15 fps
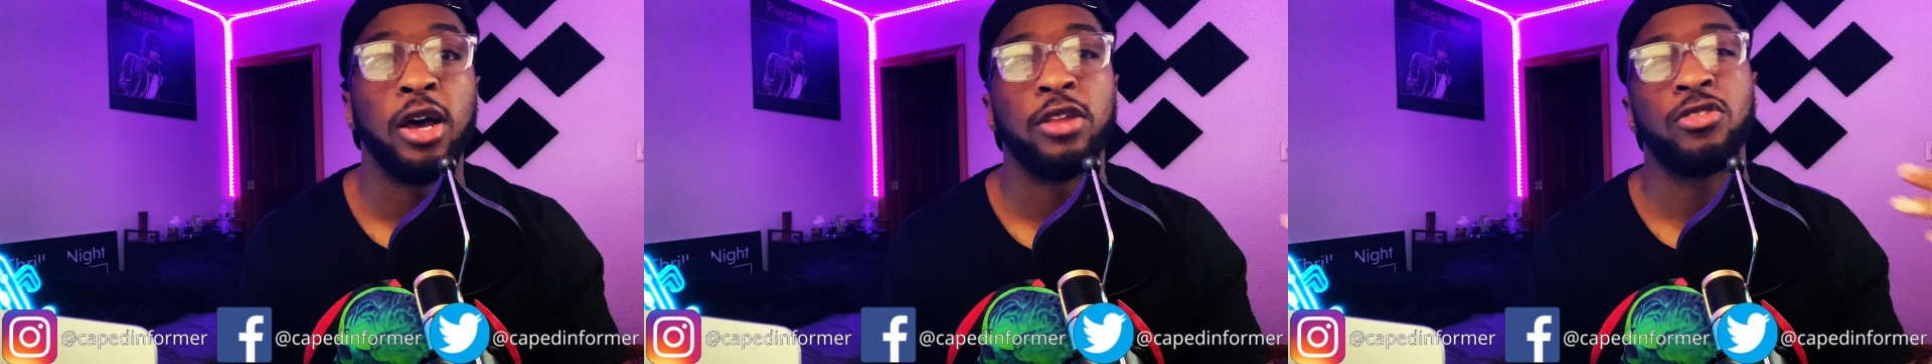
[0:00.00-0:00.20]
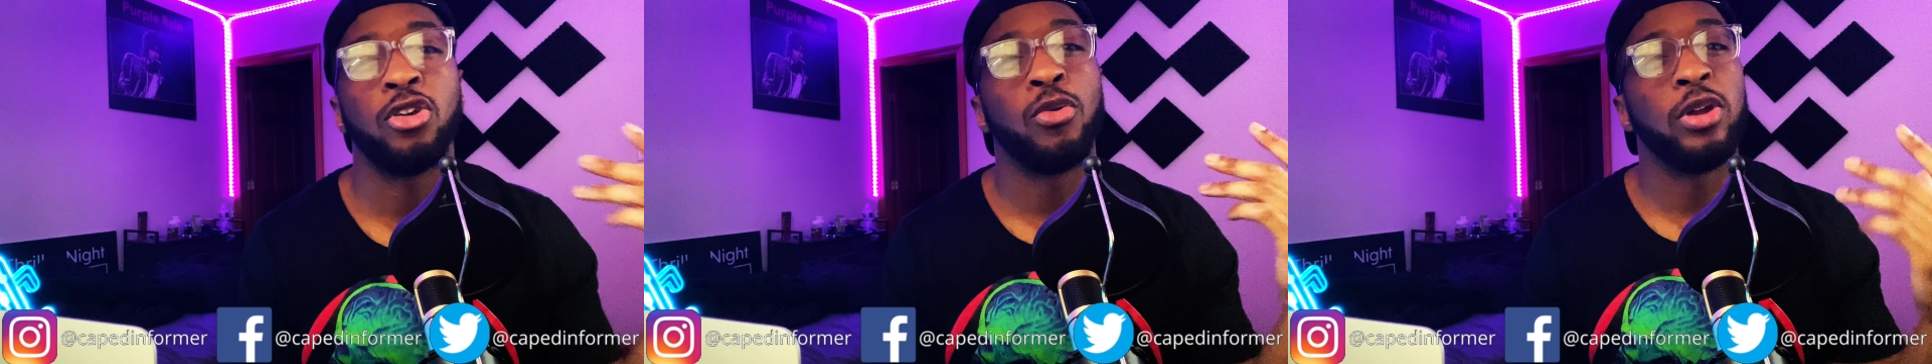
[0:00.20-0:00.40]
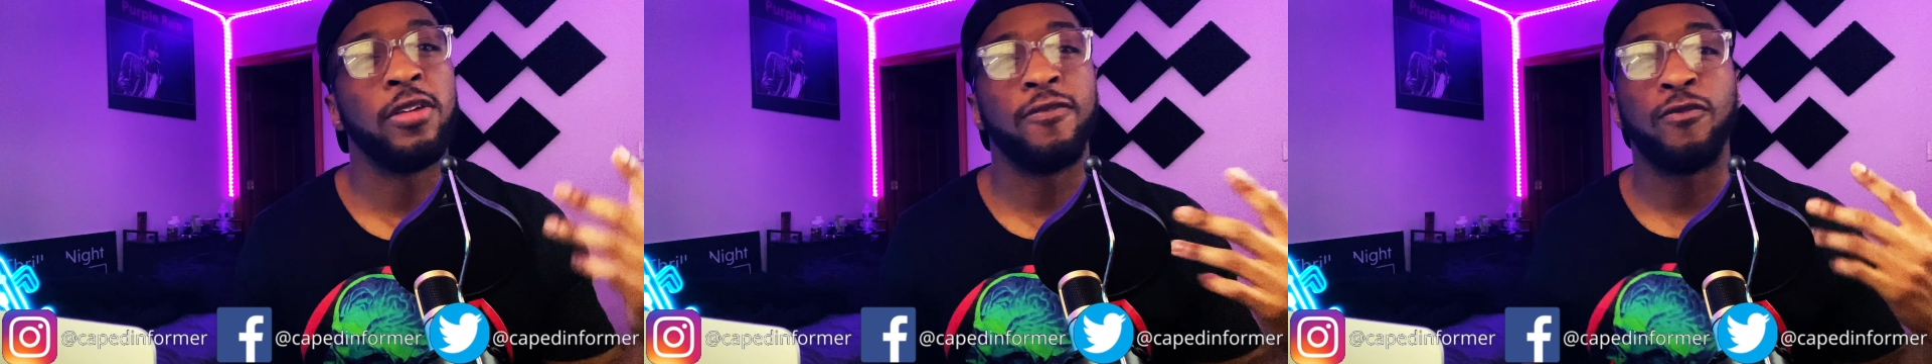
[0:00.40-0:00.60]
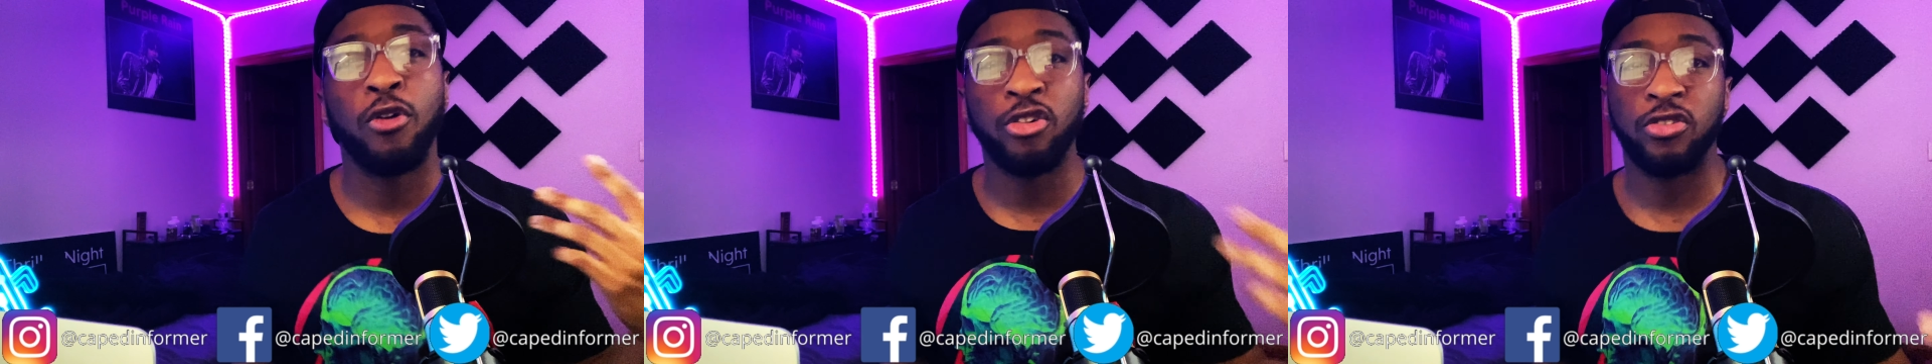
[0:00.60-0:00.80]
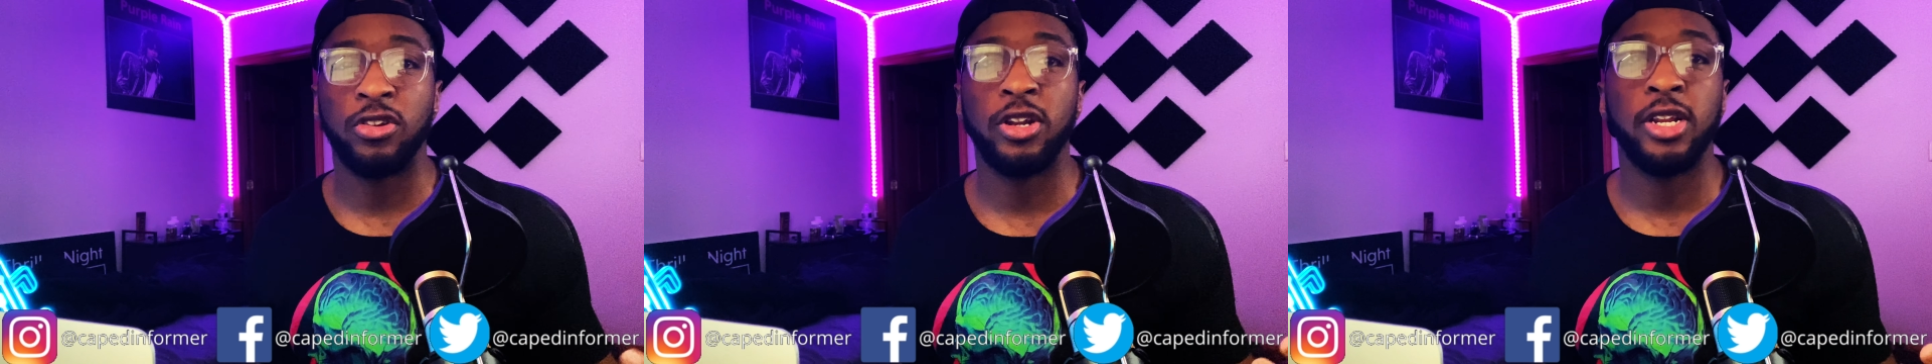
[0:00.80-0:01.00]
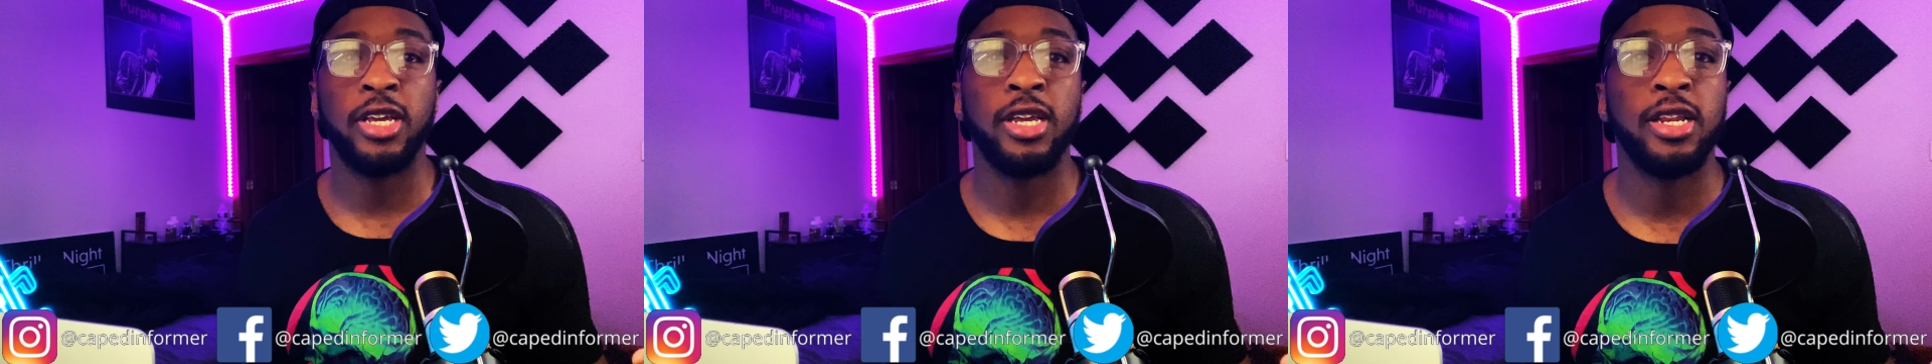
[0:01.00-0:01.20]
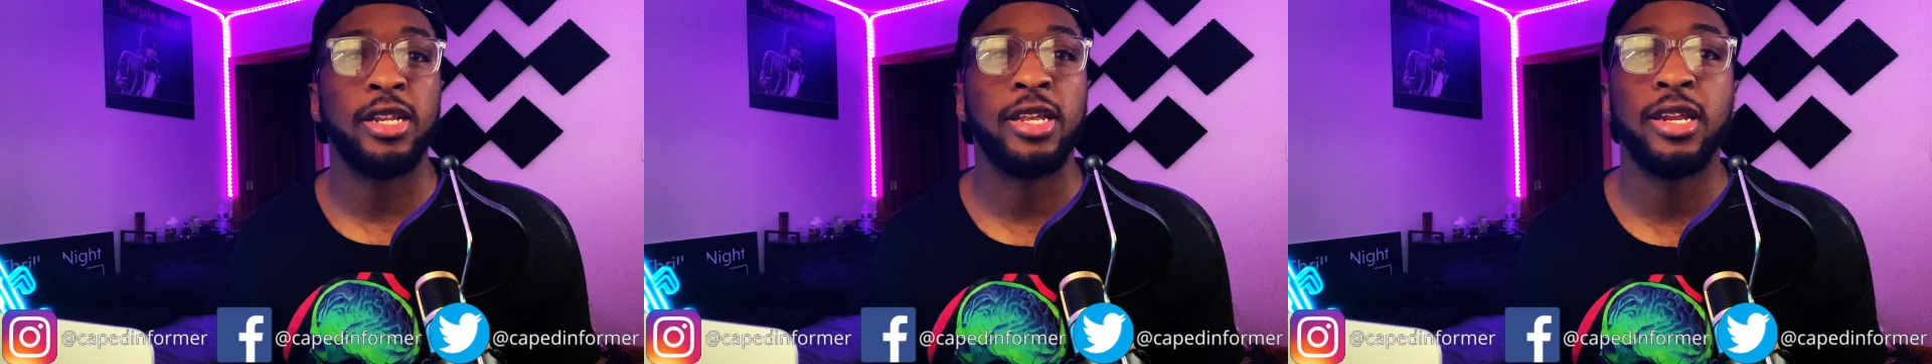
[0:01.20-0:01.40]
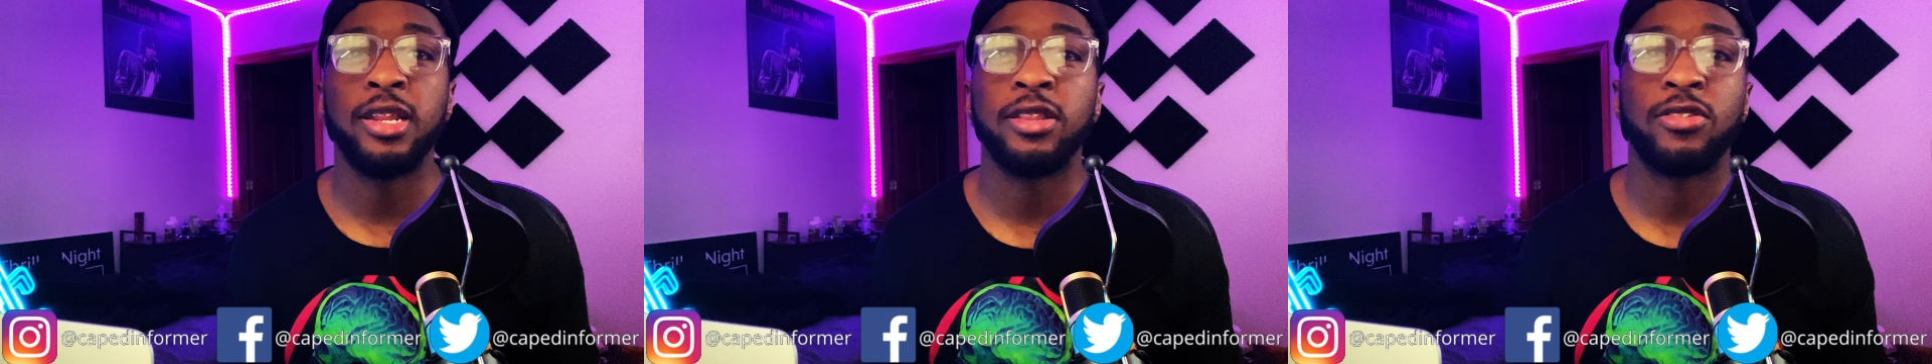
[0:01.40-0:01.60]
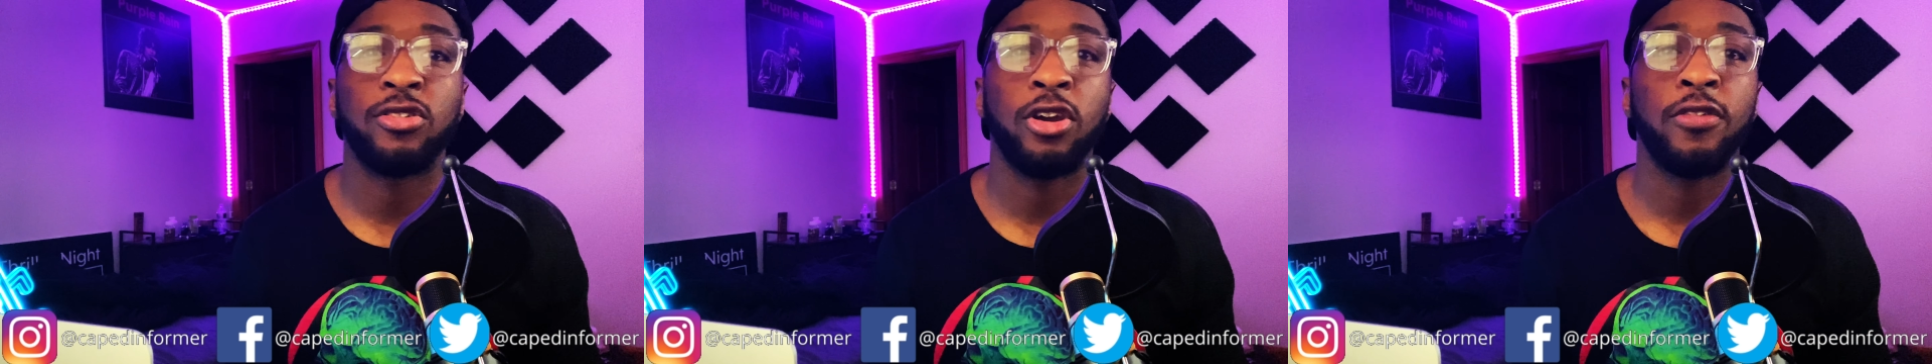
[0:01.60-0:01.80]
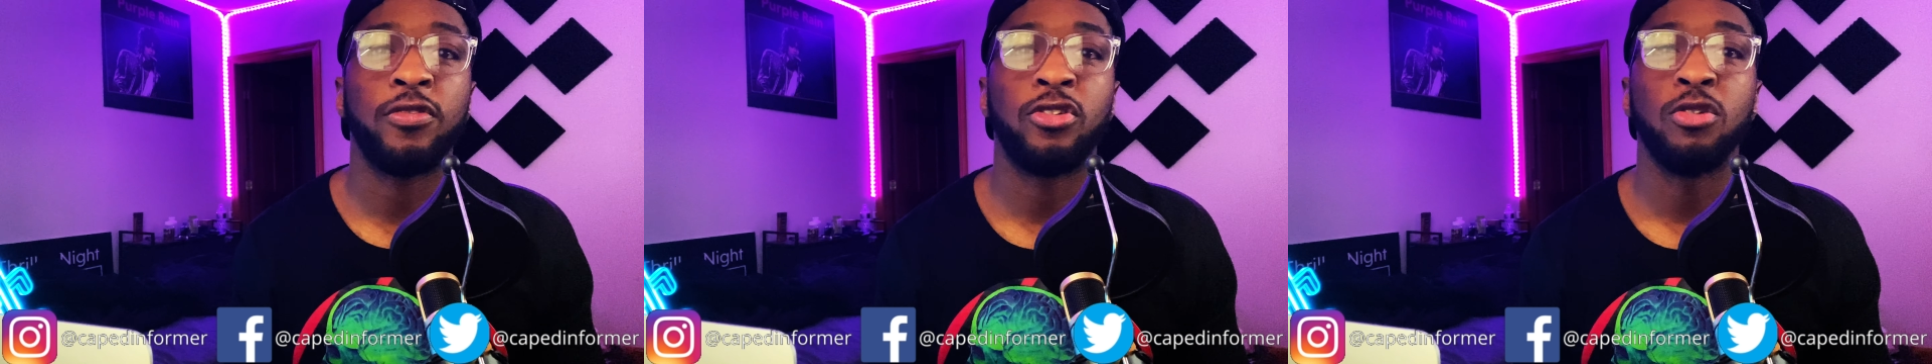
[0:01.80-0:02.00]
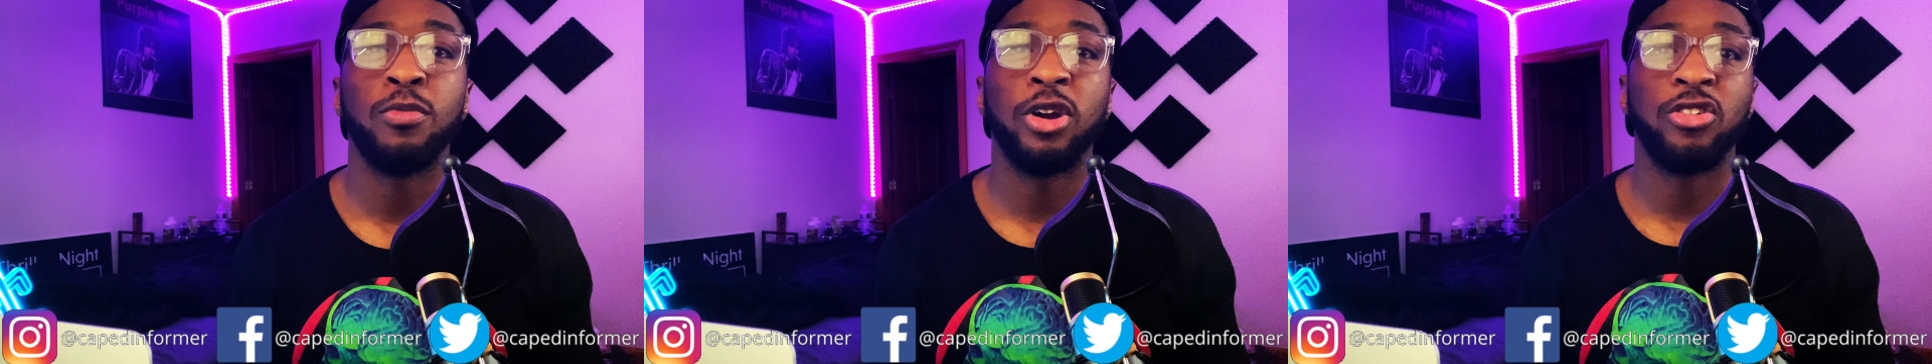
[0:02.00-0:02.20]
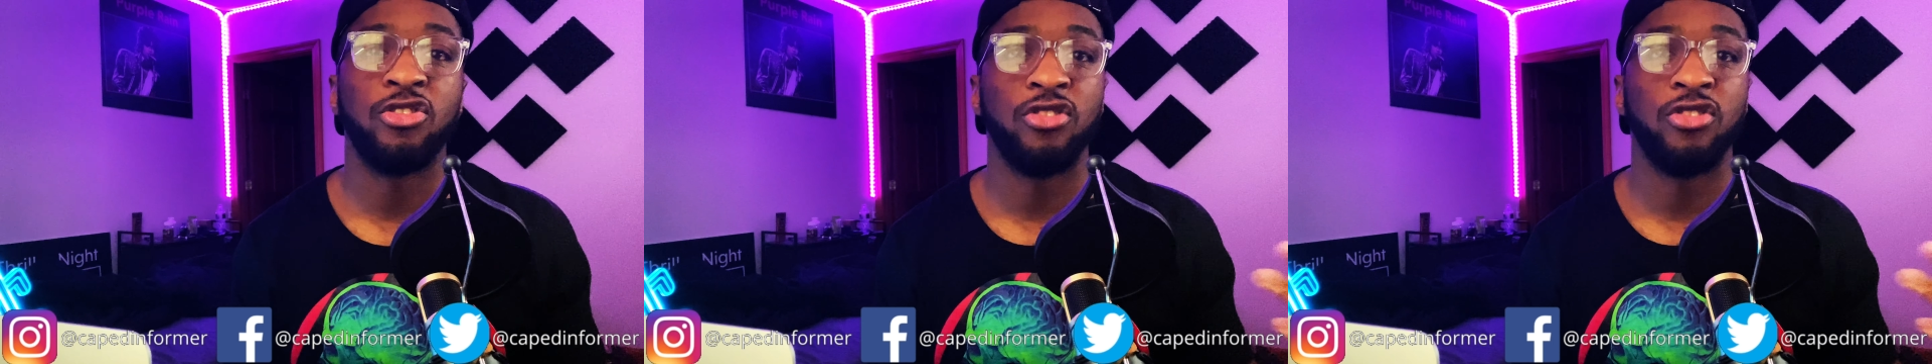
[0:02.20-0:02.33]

so it unfortunately didn't serve too much